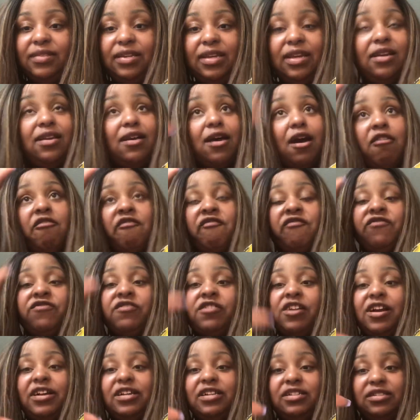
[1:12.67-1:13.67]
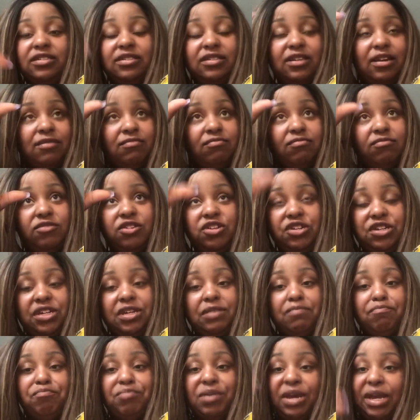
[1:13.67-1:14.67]
And I'm frying, I'm
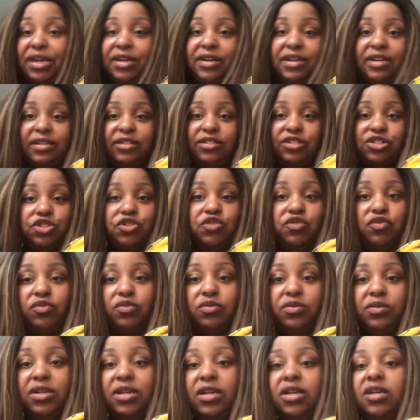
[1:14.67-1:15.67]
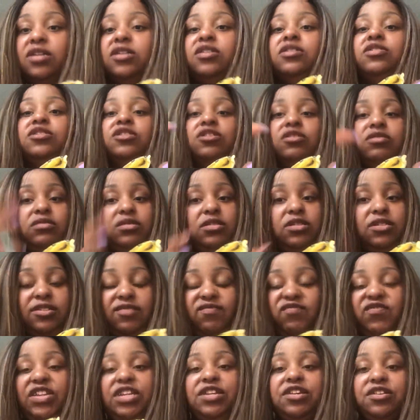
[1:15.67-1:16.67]
cooking bacon too. So this
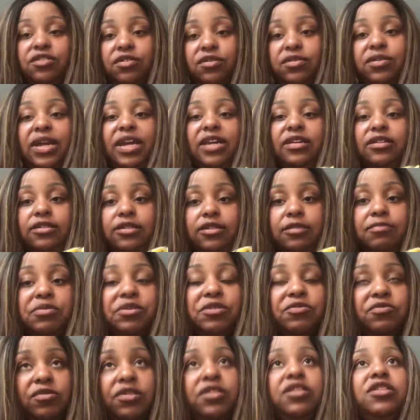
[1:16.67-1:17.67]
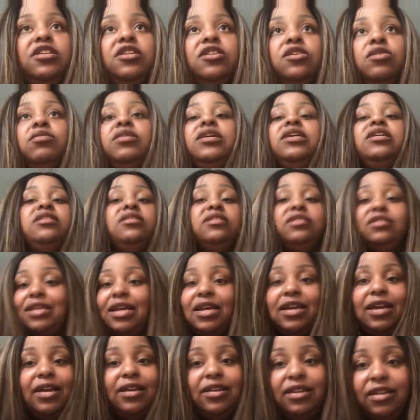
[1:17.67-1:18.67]
video has to be really quick because I
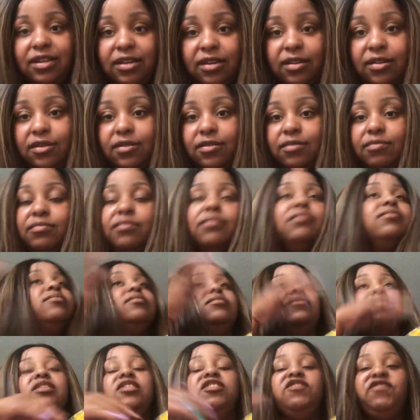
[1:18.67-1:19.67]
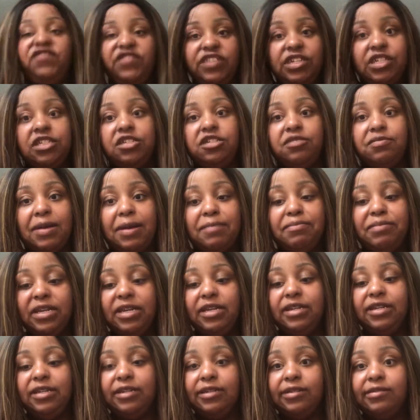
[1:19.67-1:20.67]
got to get up, finish my
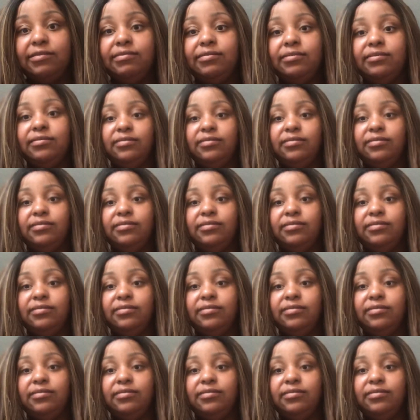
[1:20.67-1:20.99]
bacon.